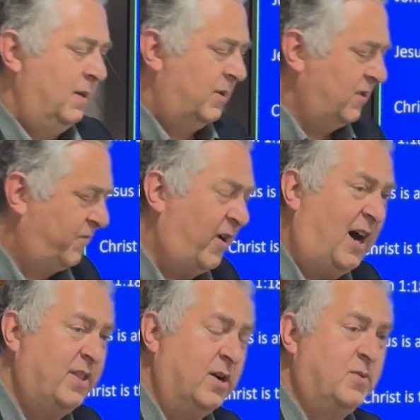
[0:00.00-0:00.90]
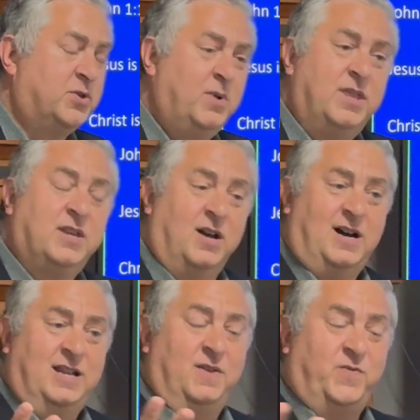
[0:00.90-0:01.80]
But the Father was with
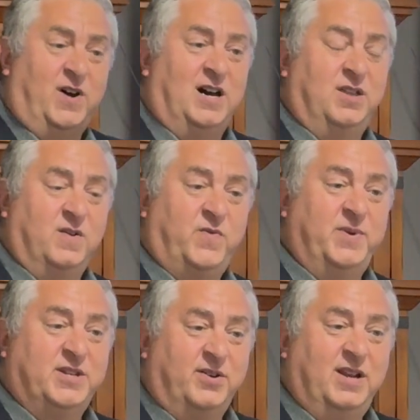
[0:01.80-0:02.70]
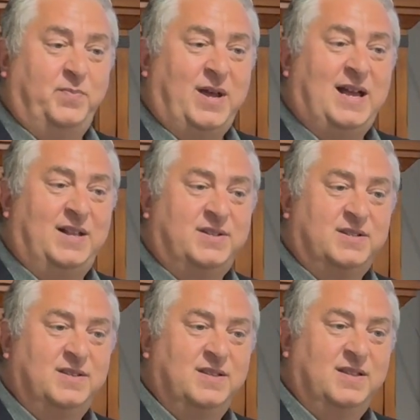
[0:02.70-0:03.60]
God, the Father, from eternity
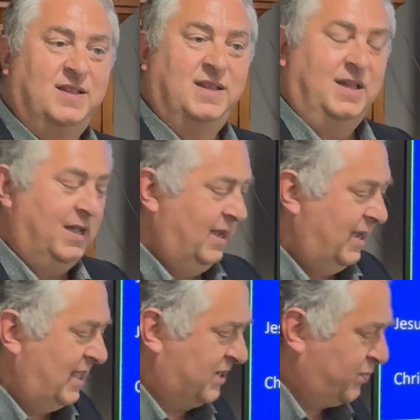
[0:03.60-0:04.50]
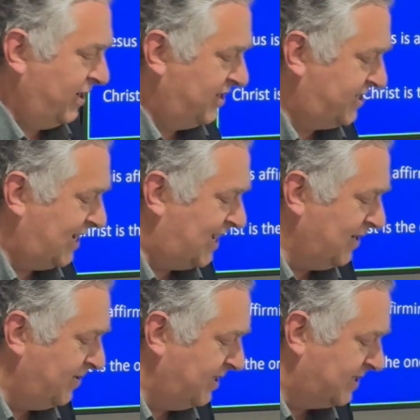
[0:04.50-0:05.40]
past. And that's pretty
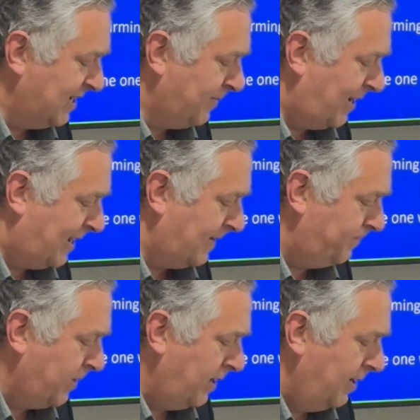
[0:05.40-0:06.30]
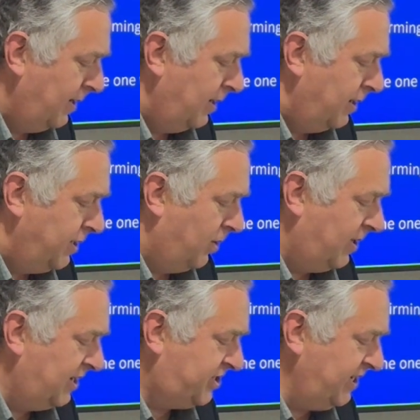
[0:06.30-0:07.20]
astounding when you think about it. No
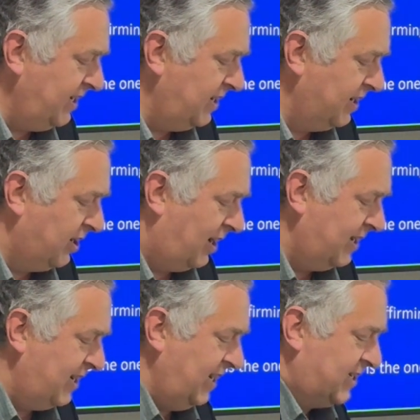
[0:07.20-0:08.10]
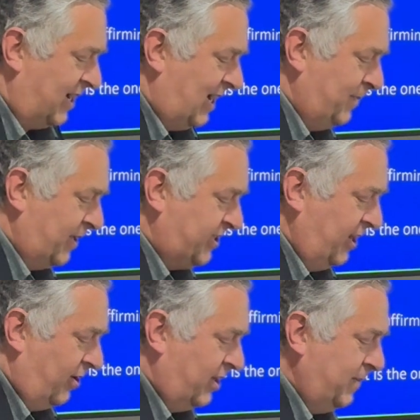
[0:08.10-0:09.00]
one has seen God at any time, but
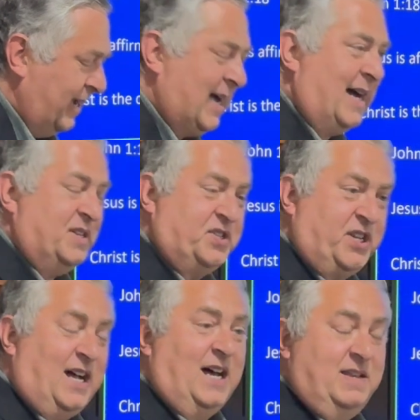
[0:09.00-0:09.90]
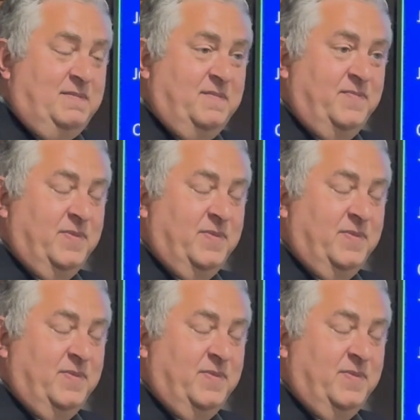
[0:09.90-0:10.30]
the only begotten Son,